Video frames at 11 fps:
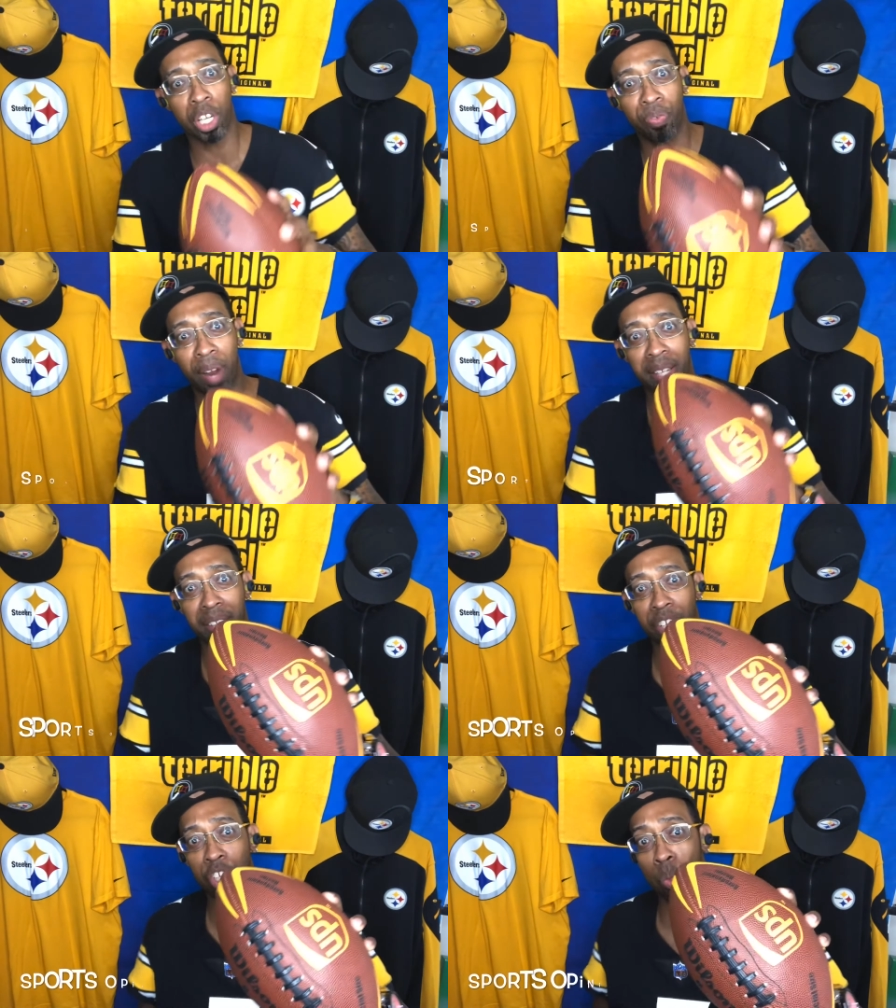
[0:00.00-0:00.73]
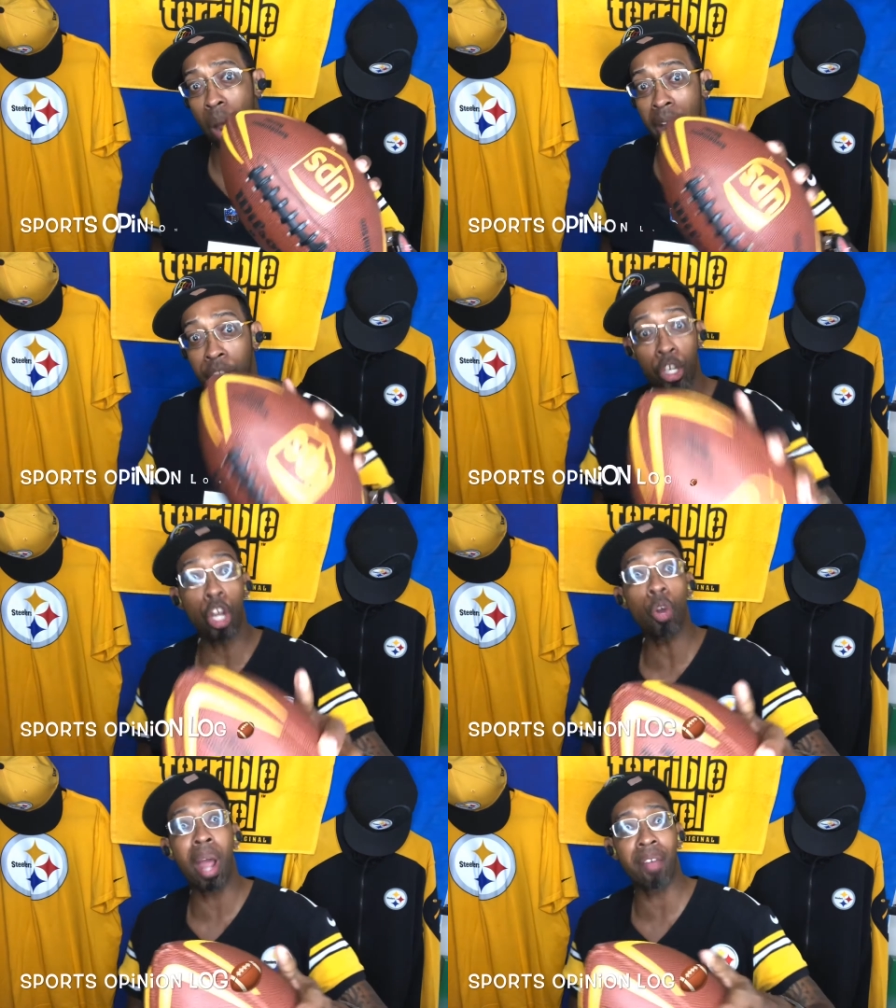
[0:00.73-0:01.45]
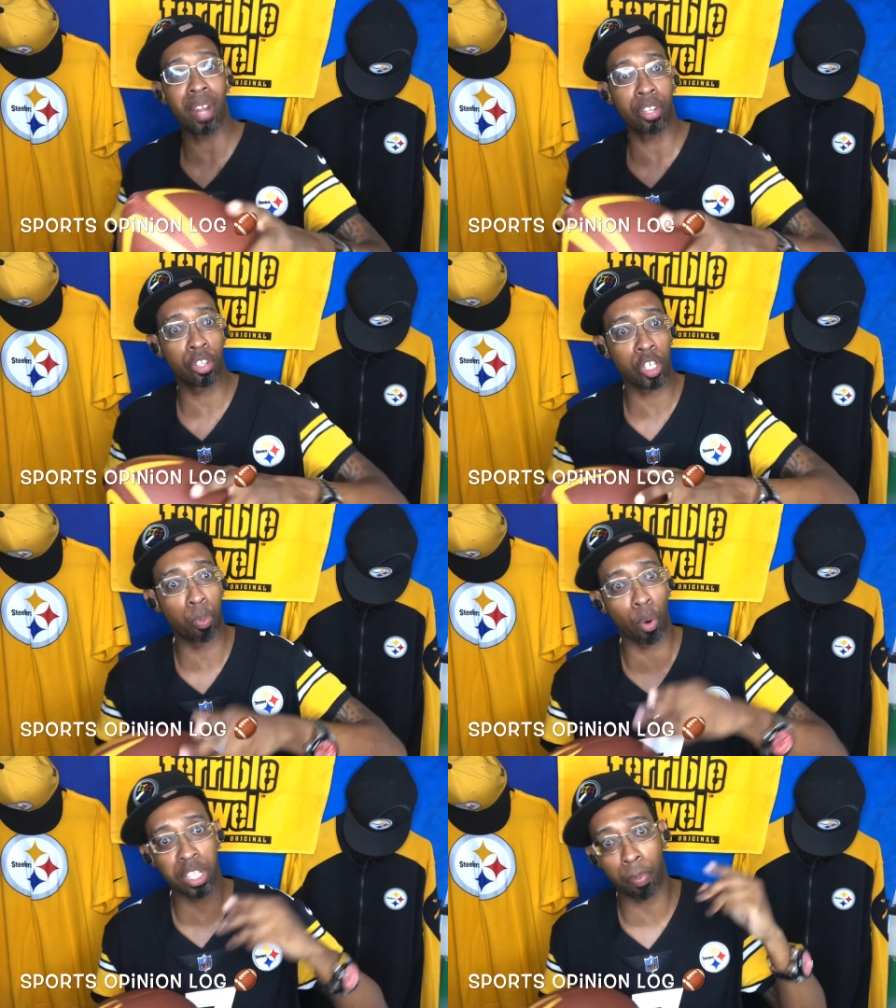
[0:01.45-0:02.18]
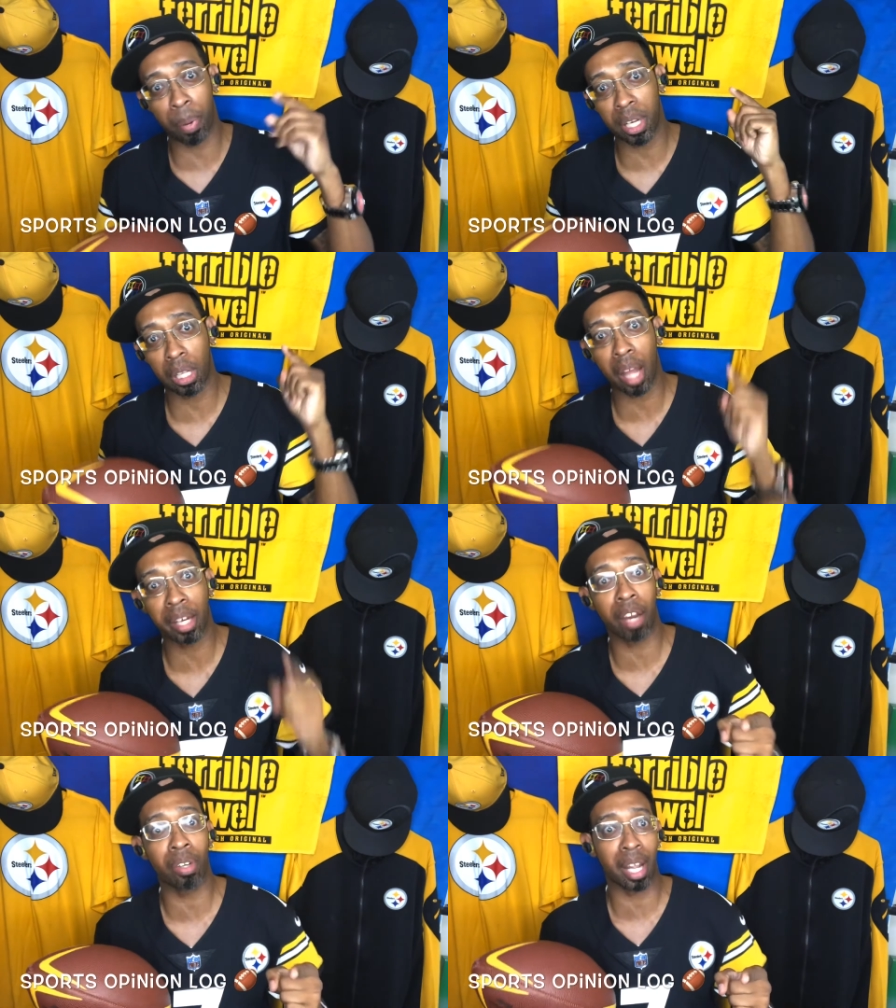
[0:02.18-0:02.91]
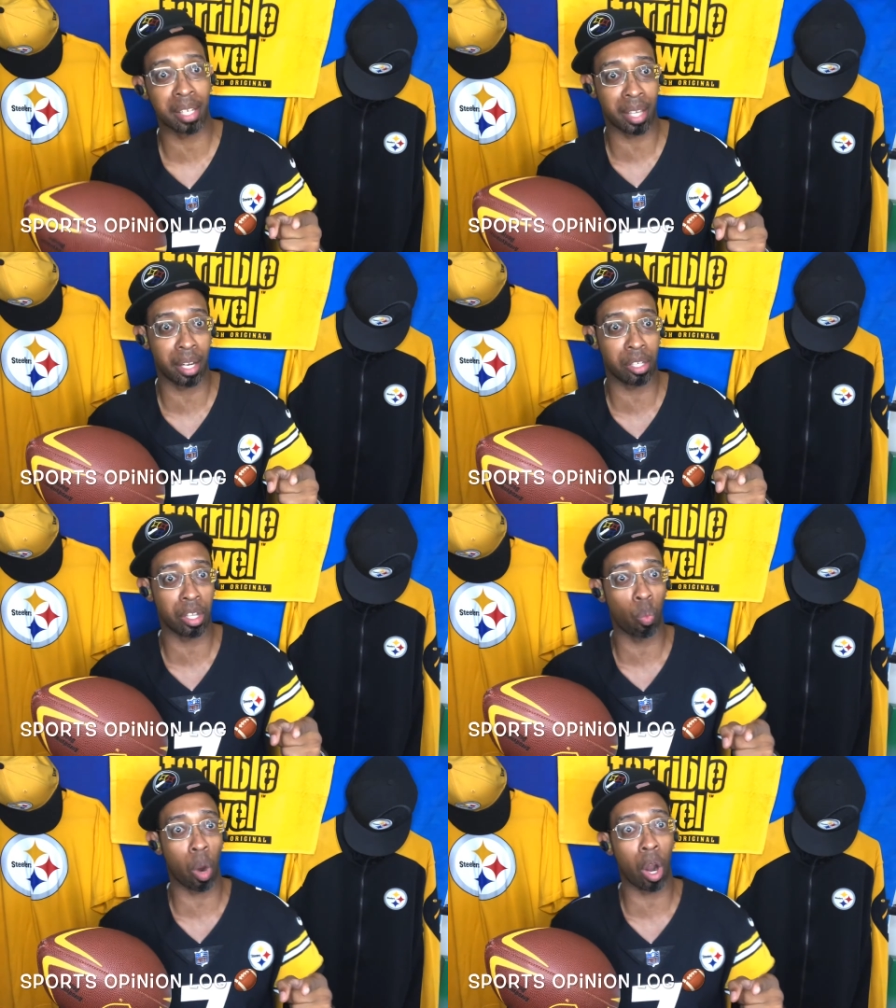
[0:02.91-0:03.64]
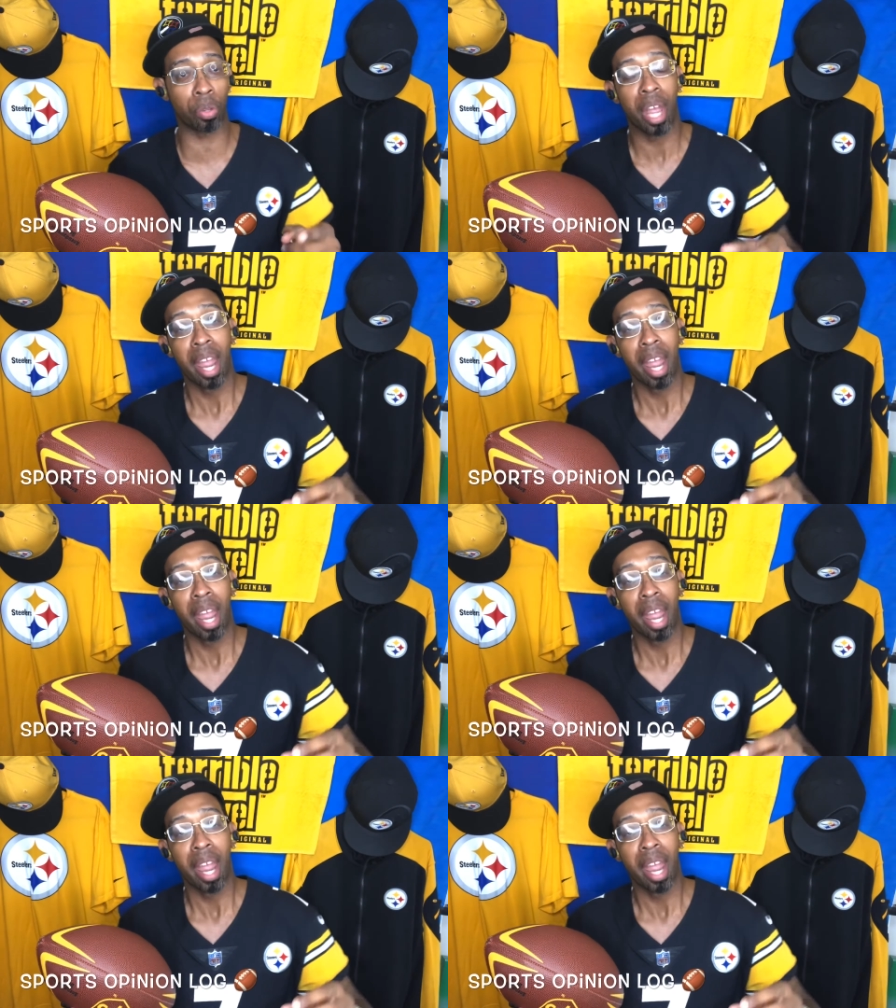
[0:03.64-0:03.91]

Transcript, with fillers: fans nationwide, you have entered the Sports Opinion Log here in Lex Anderson World,